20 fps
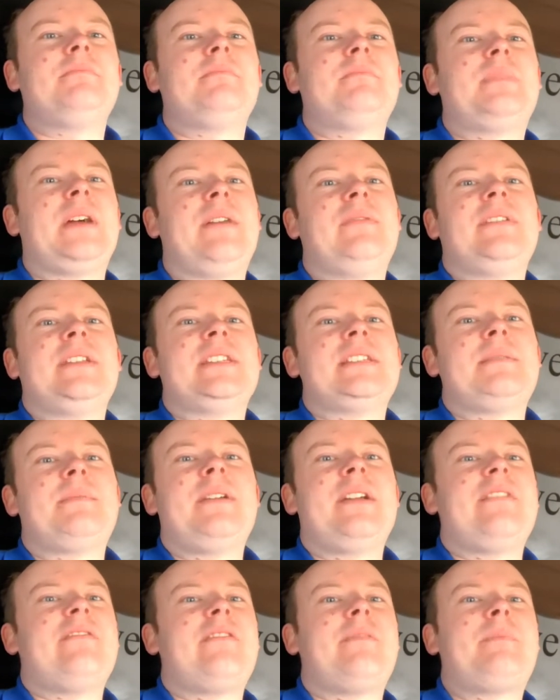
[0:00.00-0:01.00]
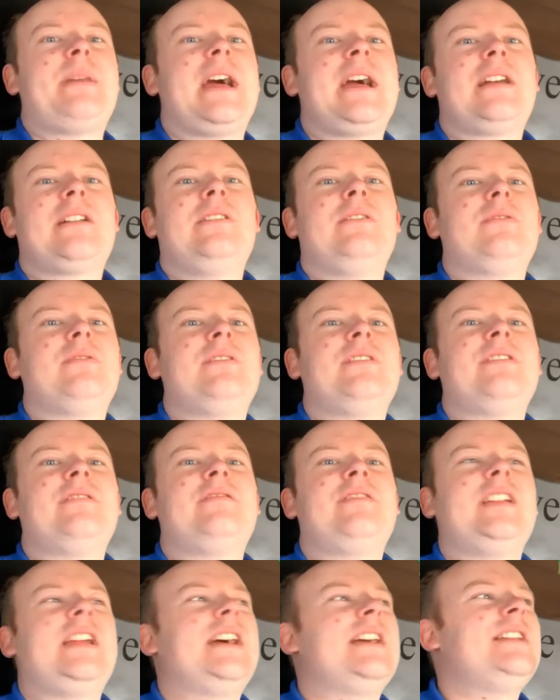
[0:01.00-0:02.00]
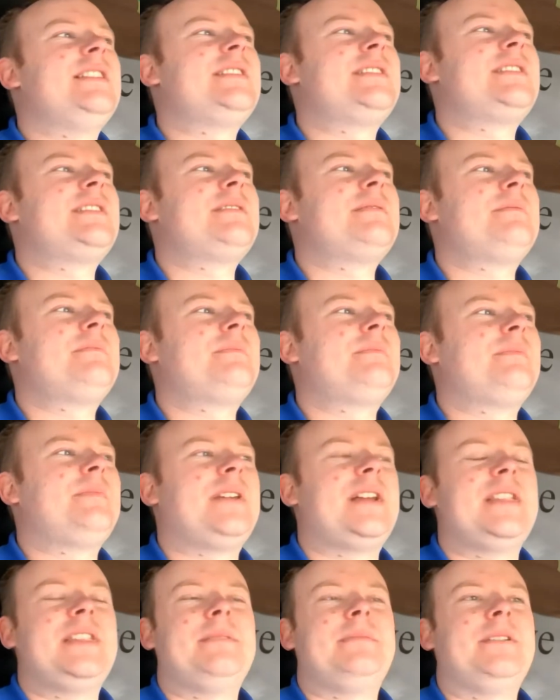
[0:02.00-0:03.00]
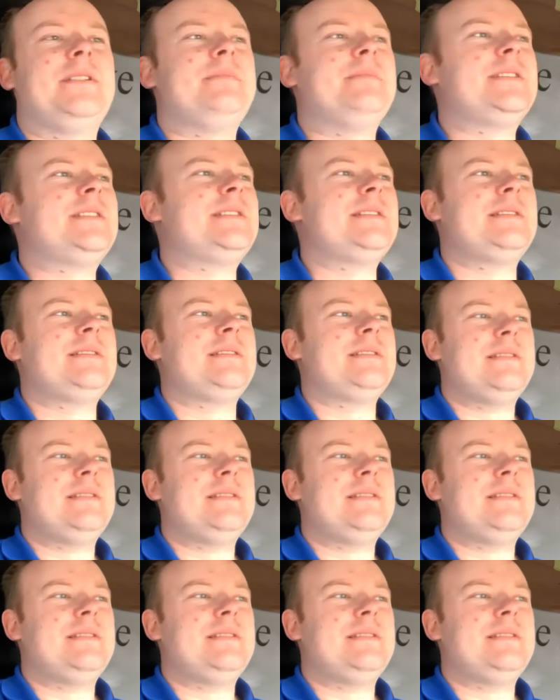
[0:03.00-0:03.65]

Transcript: Apparently there's a bit of a backlog on the V8s at the moment.